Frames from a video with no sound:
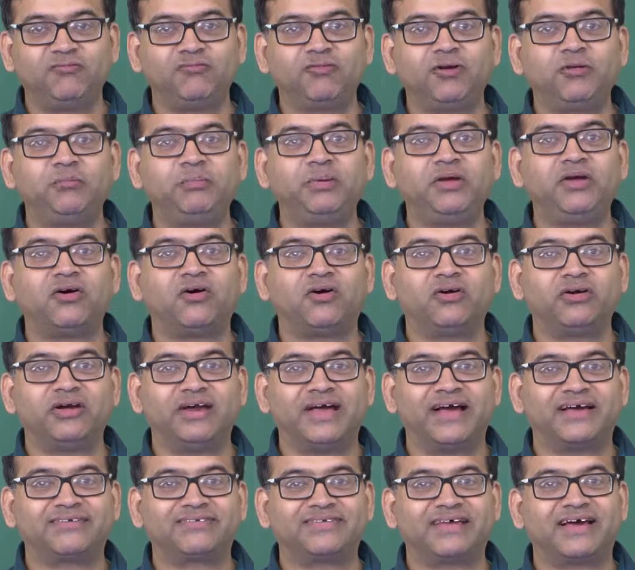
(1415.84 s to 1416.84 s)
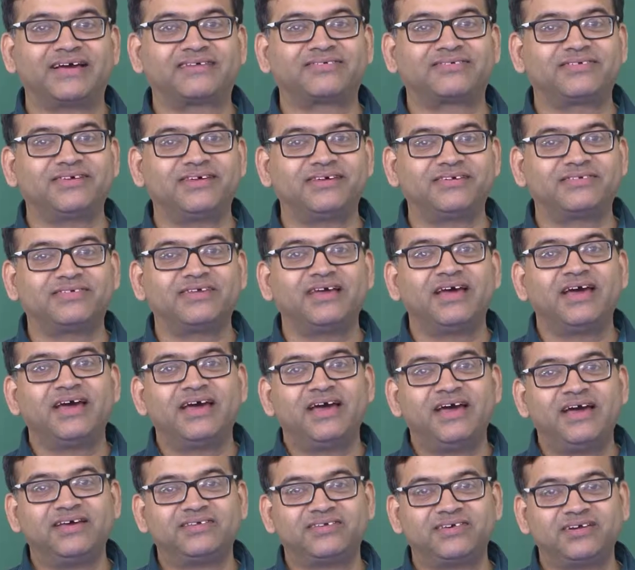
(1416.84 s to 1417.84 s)
be on x axis,
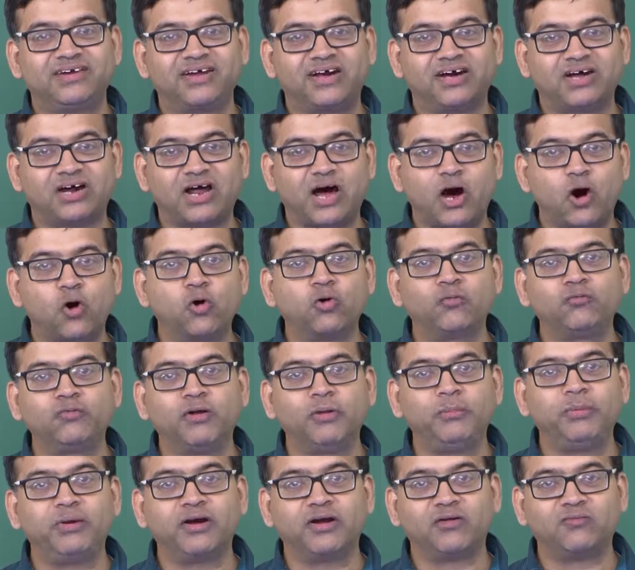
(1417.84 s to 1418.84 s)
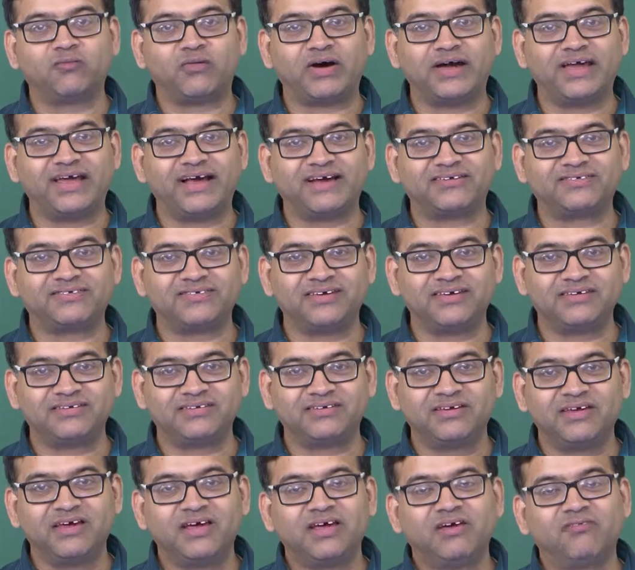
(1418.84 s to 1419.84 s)
SNR out will be on y axis,
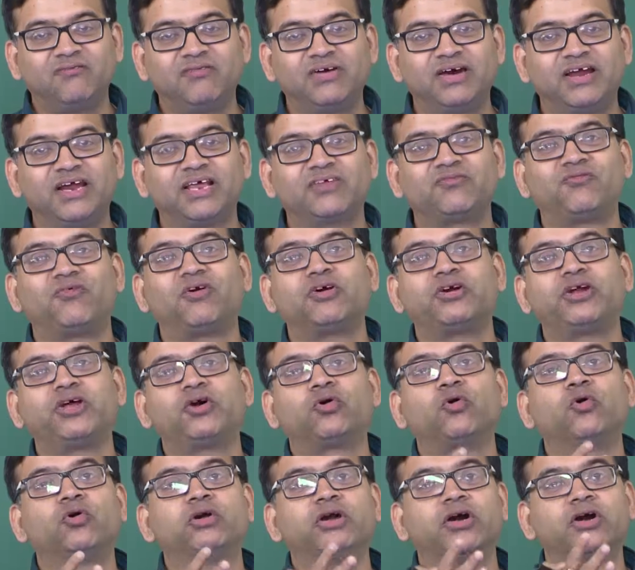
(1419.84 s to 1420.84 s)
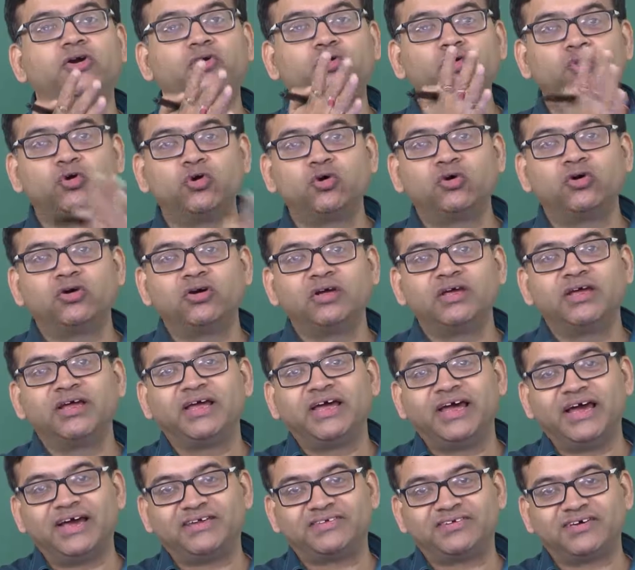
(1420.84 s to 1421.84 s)
whereas for decoder 2,
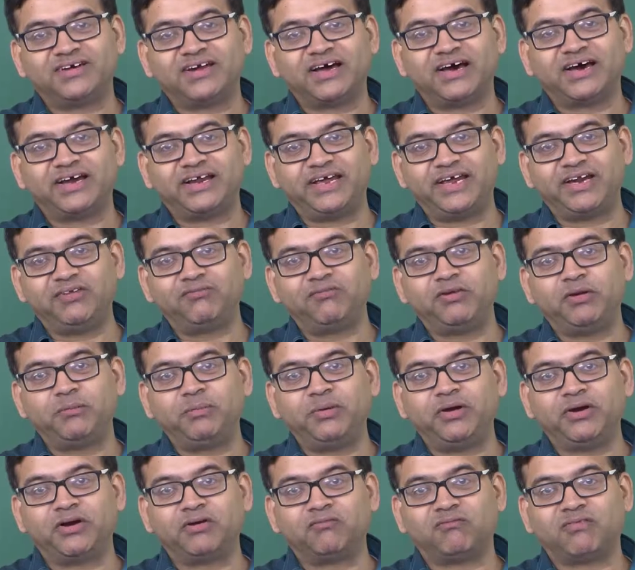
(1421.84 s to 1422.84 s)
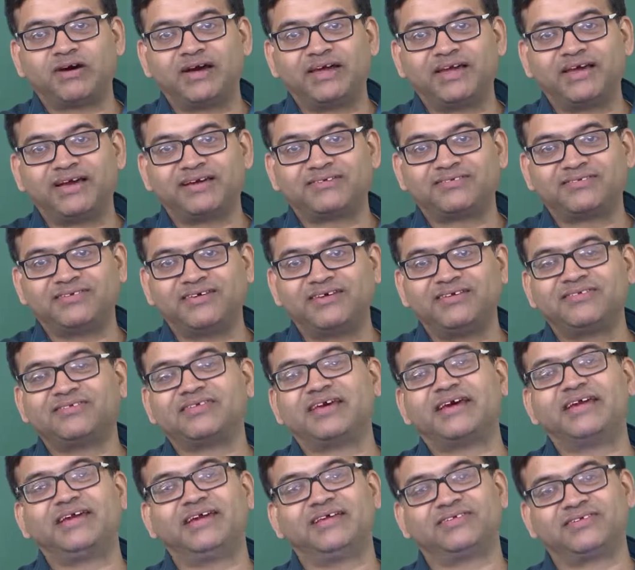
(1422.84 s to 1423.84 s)
SNR in will be on y axis and
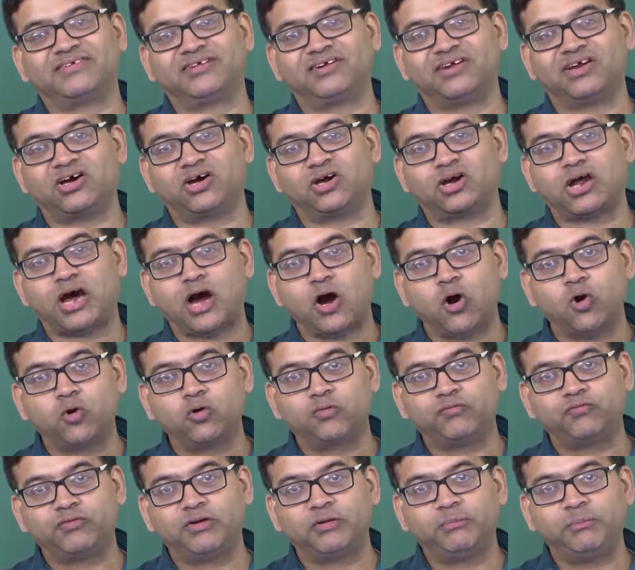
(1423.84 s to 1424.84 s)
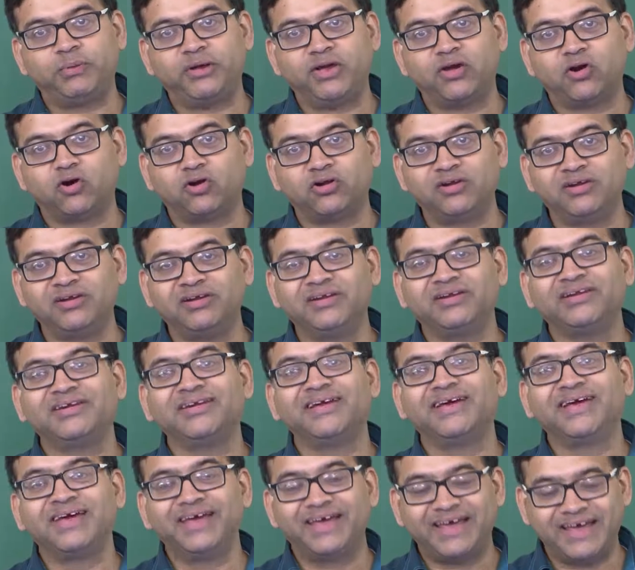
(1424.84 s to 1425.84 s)
SNR out will be on
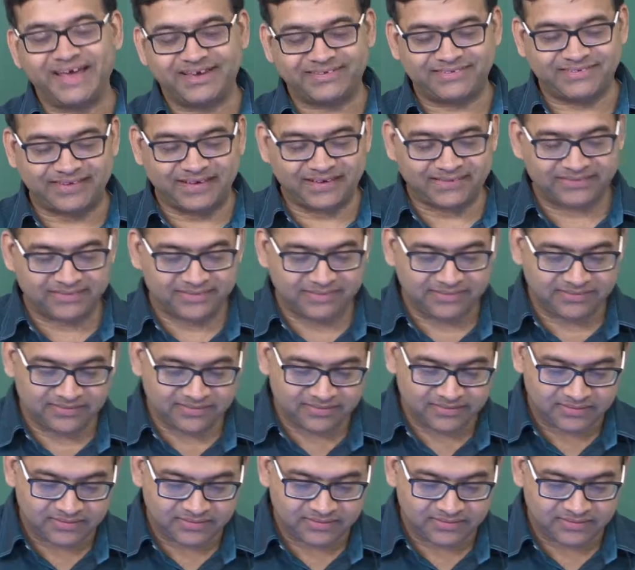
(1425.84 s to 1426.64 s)
x axis.